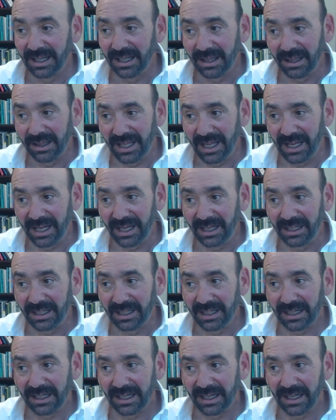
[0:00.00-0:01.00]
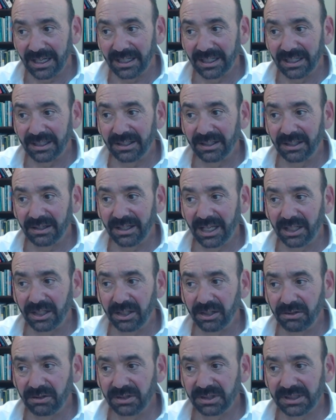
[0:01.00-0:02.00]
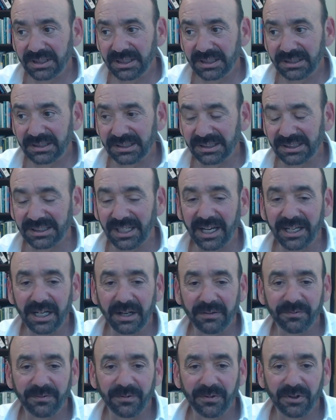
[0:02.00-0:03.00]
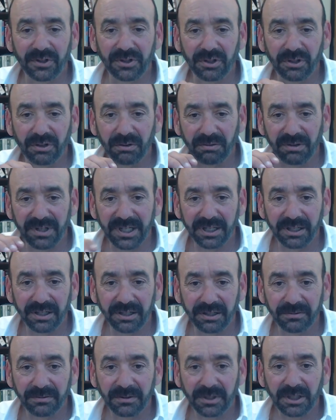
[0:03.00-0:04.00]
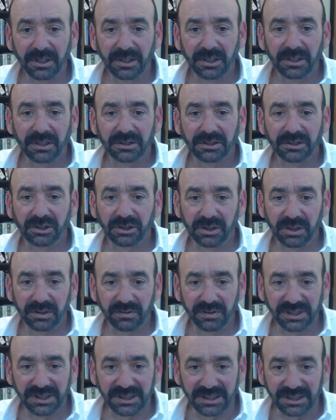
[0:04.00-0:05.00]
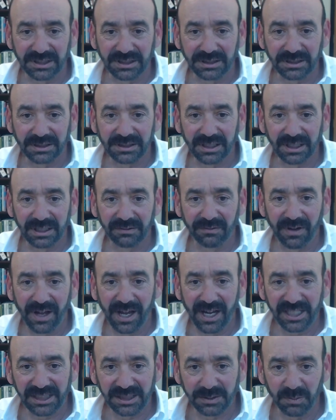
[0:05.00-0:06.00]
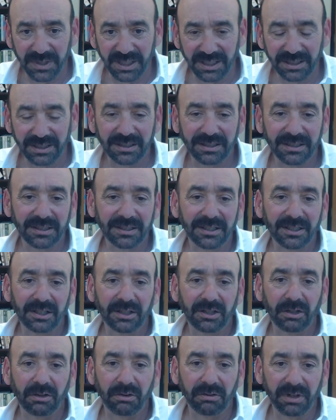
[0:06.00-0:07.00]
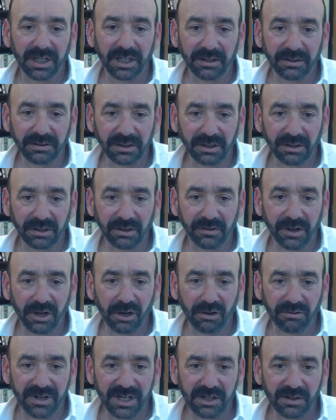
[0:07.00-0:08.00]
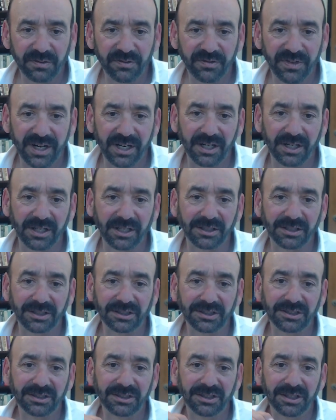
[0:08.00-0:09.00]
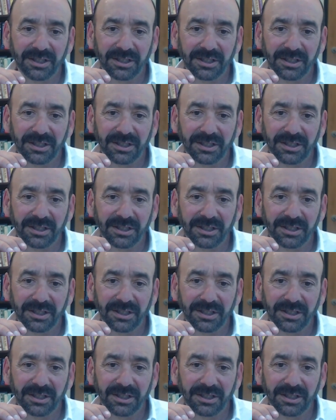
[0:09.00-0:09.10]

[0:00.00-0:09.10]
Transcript: They they use these to sign up for career services, advisement, career career fairs,